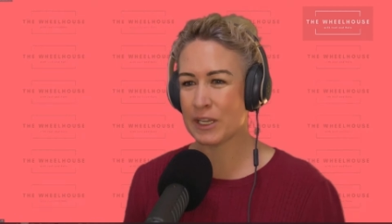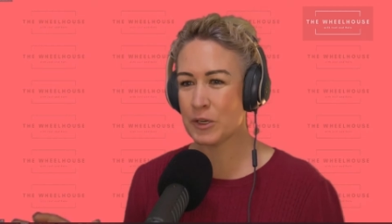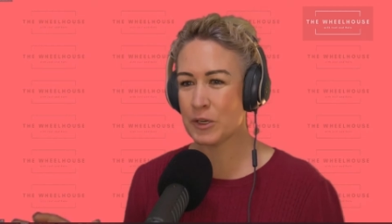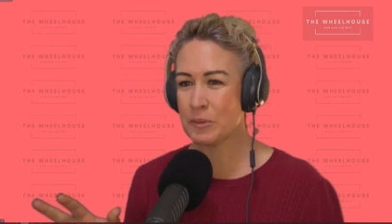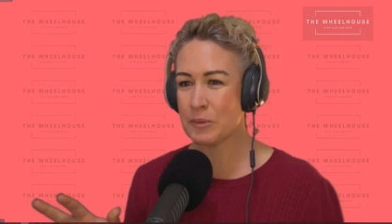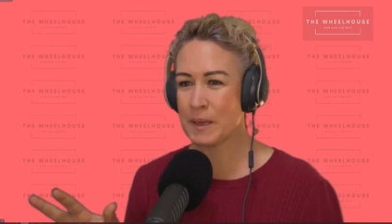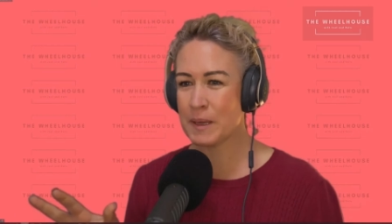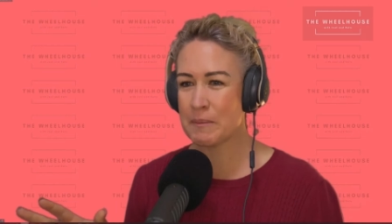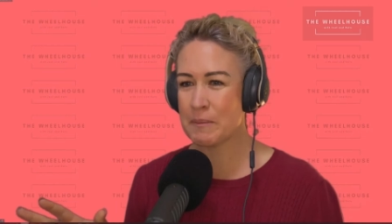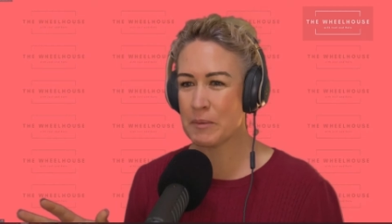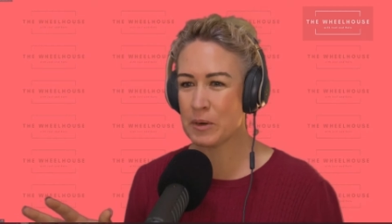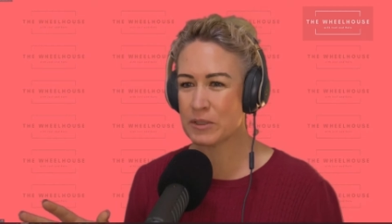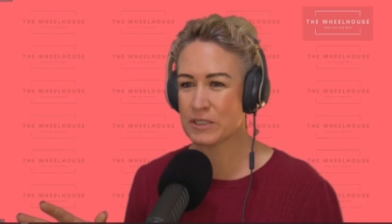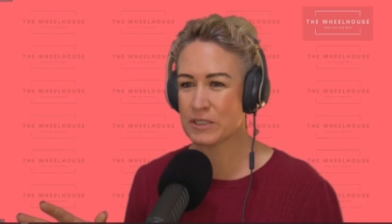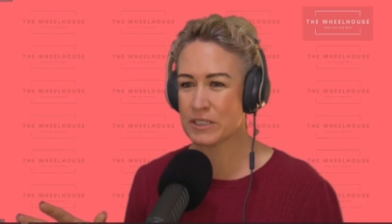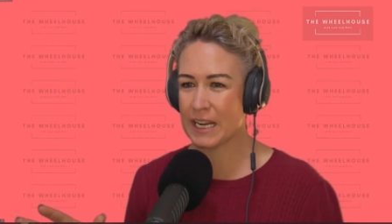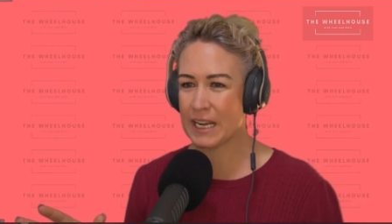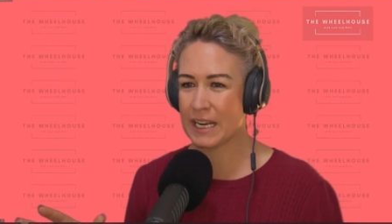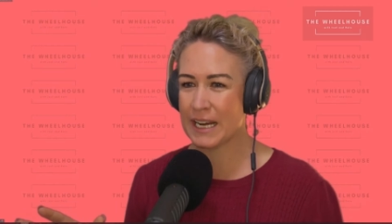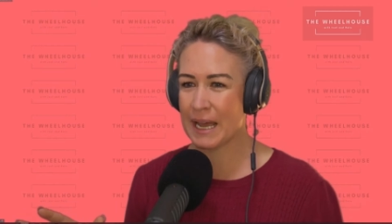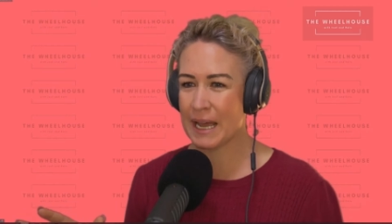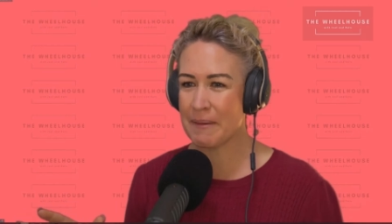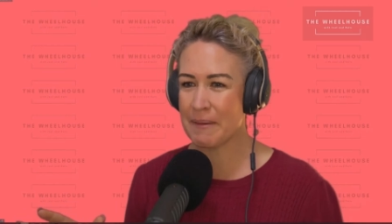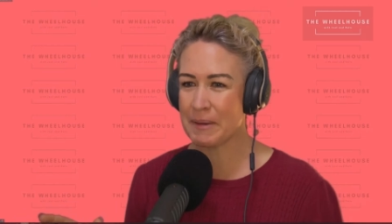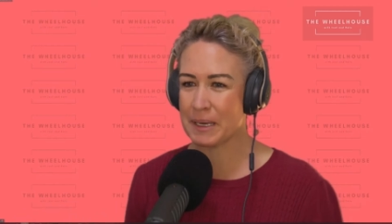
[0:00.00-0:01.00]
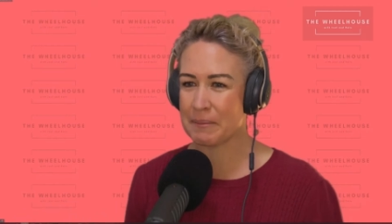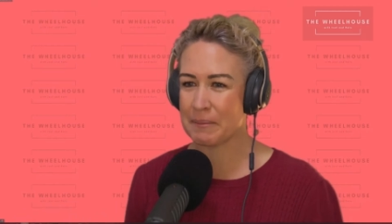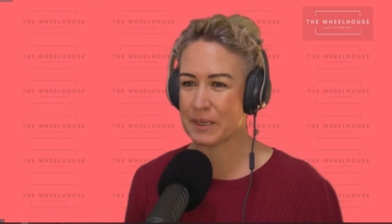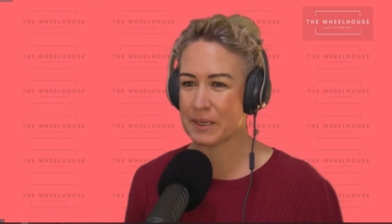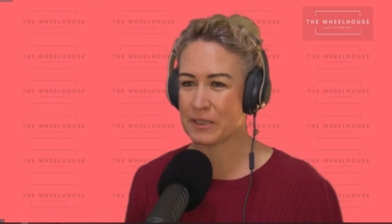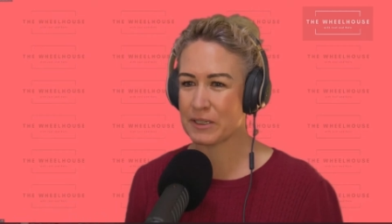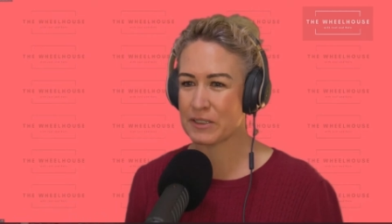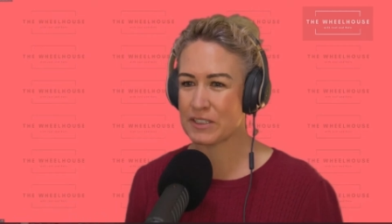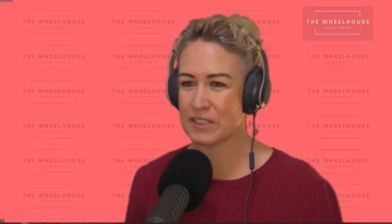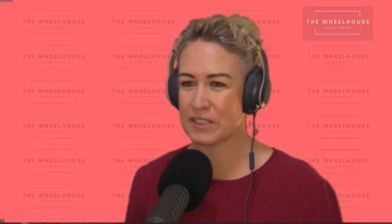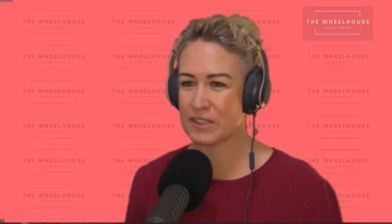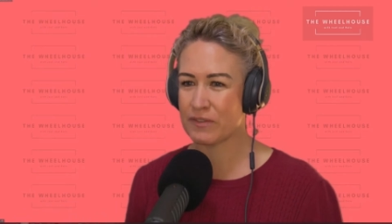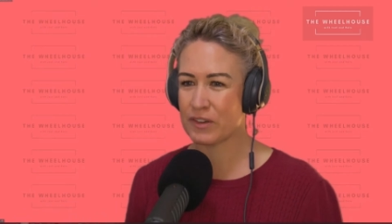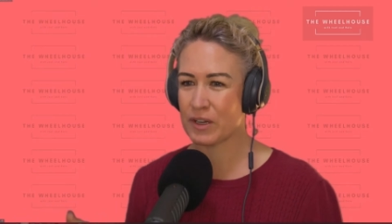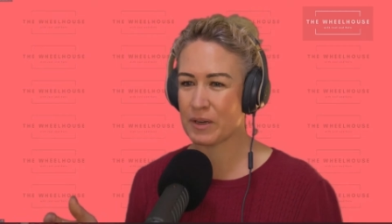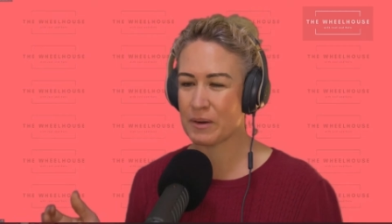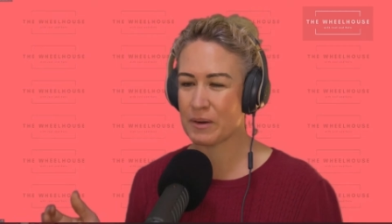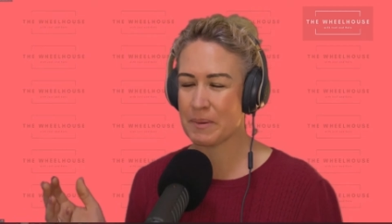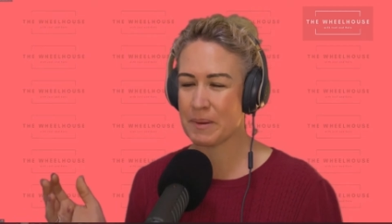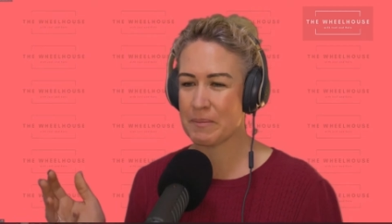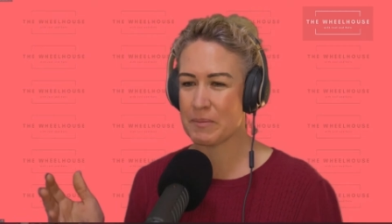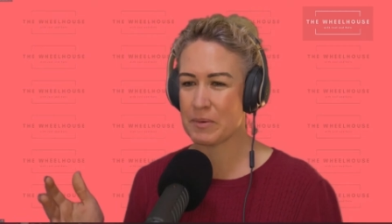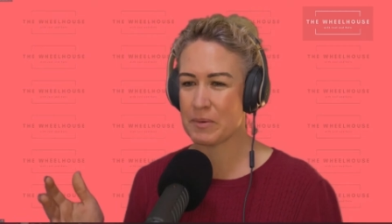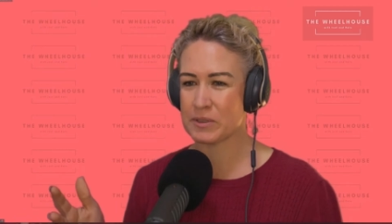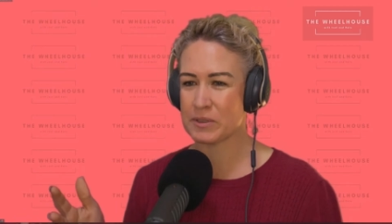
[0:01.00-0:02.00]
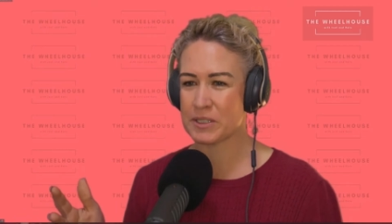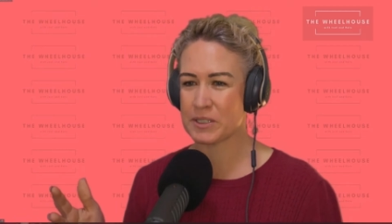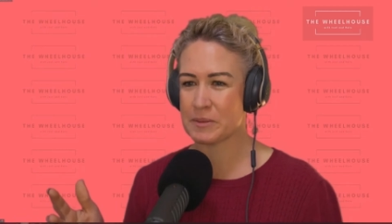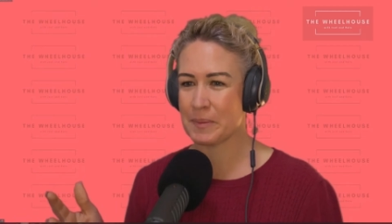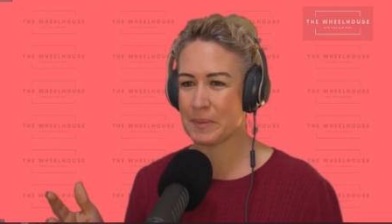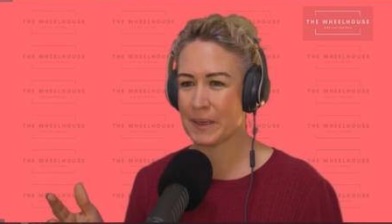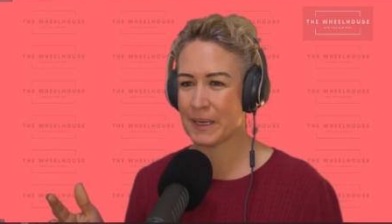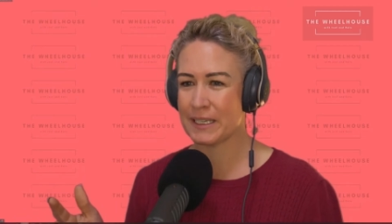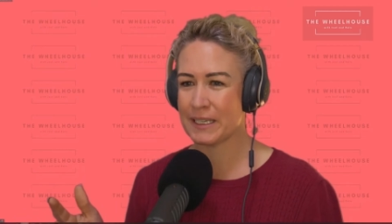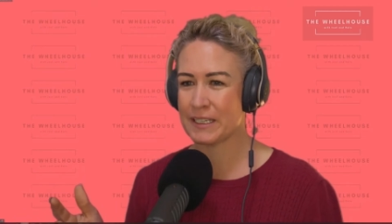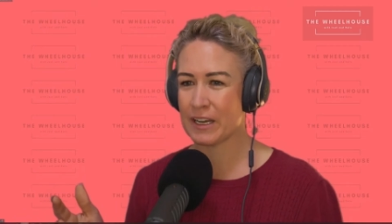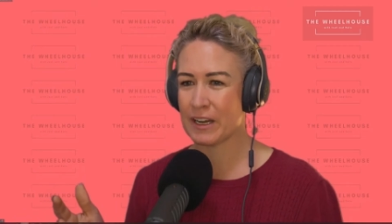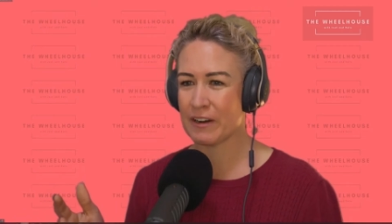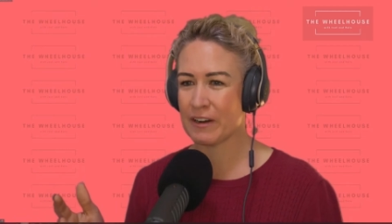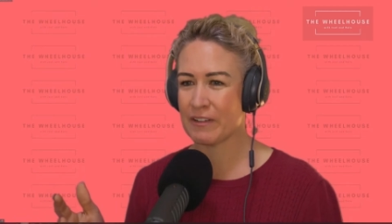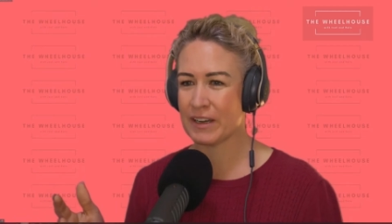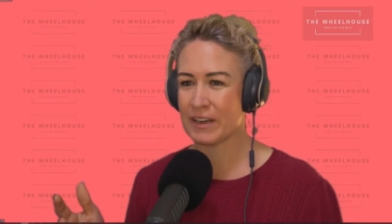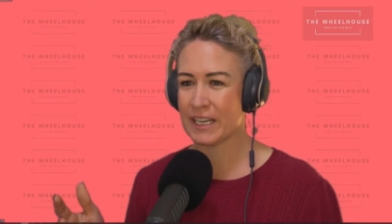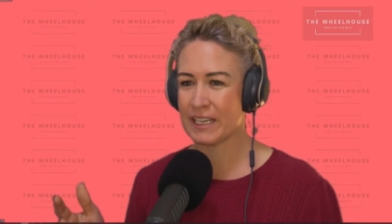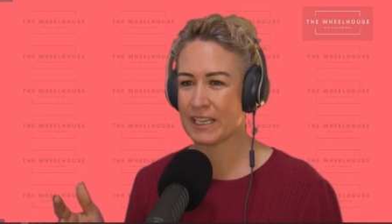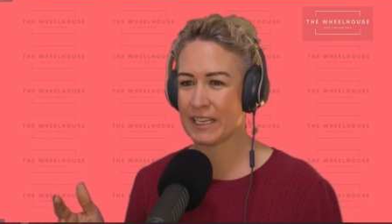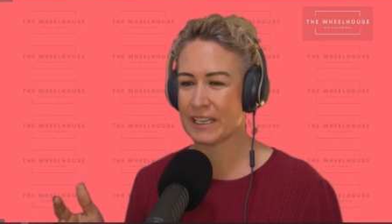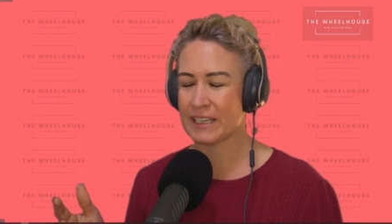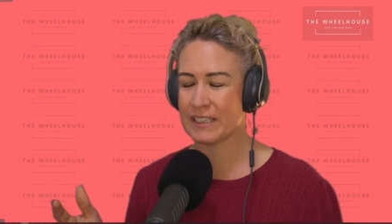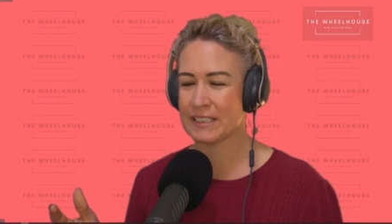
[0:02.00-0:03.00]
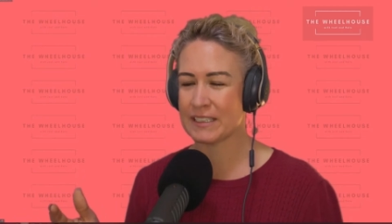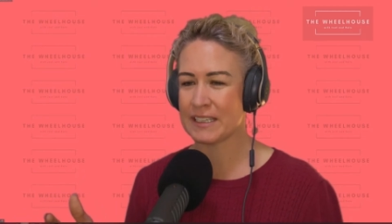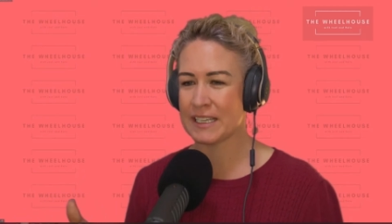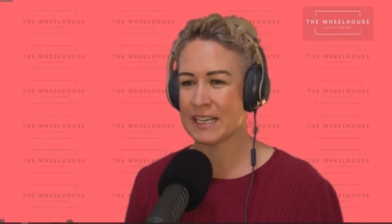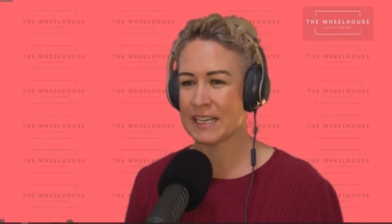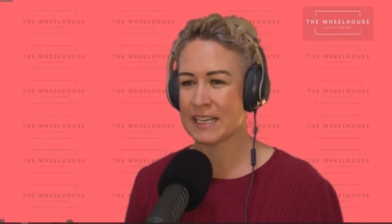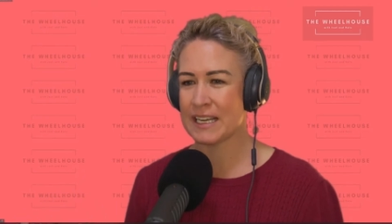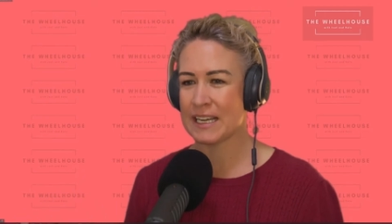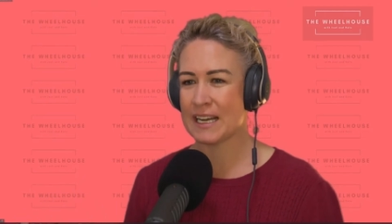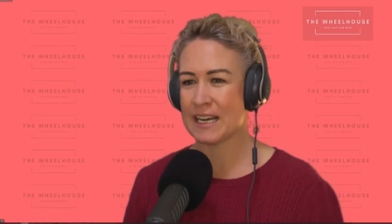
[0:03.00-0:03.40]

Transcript: A little bit more dynamic because you've got a bit more speed going, and